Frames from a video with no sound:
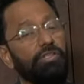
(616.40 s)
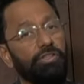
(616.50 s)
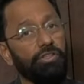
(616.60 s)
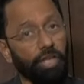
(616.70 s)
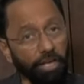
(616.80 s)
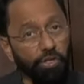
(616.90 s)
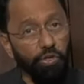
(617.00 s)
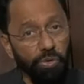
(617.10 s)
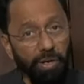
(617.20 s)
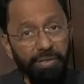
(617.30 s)
Thank
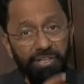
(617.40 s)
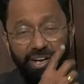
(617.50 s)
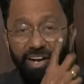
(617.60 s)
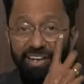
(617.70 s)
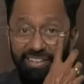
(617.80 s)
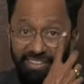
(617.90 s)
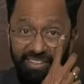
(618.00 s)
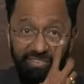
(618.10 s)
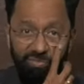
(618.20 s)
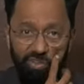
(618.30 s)
you, Kabir Khan,
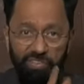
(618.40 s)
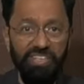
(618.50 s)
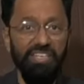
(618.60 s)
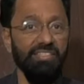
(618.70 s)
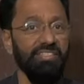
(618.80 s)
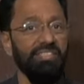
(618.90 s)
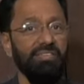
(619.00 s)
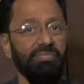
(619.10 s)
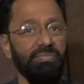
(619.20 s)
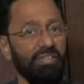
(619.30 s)
for giving us
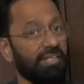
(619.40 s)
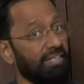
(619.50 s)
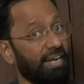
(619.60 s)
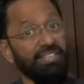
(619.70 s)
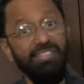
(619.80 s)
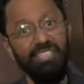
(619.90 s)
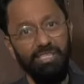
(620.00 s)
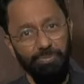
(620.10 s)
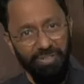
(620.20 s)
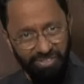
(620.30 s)
that nice
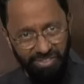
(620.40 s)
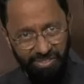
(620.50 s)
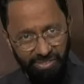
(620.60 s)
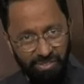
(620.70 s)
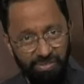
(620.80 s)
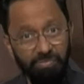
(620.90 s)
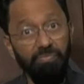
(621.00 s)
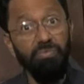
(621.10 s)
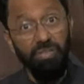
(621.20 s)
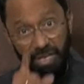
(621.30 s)
experience.
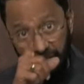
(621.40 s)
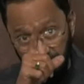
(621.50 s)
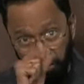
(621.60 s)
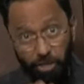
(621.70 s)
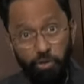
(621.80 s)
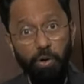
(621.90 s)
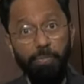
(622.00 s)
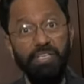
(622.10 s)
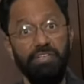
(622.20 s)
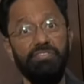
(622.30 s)
Thank you,
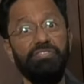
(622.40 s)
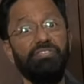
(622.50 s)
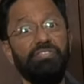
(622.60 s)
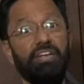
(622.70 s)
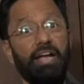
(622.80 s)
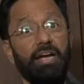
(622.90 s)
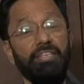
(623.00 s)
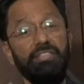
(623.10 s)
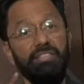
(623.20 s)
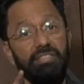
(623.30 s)
Abhinav
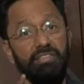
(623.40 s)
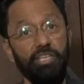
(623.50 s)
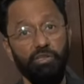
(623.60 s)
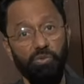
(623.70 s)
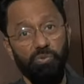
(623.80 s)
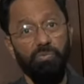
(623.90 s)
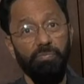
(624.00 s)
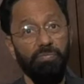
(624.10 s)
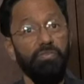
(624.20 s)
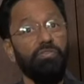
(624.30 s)
and Dattu,
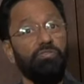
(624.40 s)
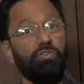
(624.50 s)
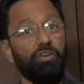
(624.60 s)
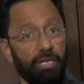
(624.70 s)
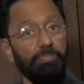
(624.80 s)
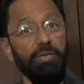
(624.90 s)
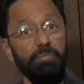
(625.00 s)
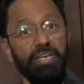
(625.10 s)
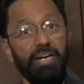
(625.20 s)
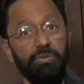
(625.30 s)
for helping
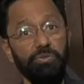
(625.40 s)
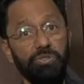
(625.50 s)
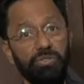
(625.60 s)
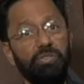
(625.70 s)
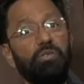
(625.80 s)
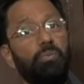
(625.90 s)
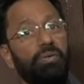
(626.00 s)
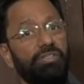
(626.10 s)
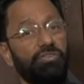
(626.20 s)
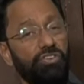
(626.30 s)
me out
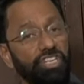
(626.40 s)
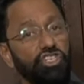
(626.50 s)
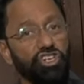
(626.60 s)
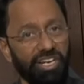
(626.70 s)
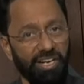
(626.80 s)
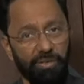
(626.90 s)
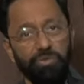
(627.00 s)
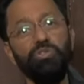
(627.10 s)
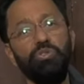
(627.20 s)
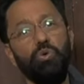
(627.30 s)
with reaching out
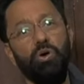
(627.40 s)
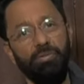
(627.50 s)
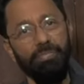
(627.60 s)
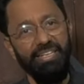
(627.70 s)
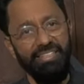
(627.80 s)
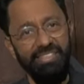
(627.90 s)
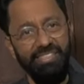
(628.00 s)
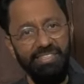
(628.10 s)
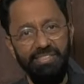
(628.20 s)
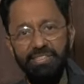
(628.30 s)
to all my
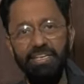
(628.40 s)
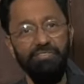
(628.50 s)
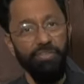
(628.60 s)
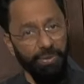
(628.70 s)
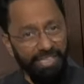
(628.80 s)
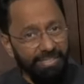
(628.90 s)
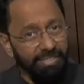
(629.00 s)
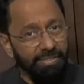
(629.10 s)
listeners and viewers.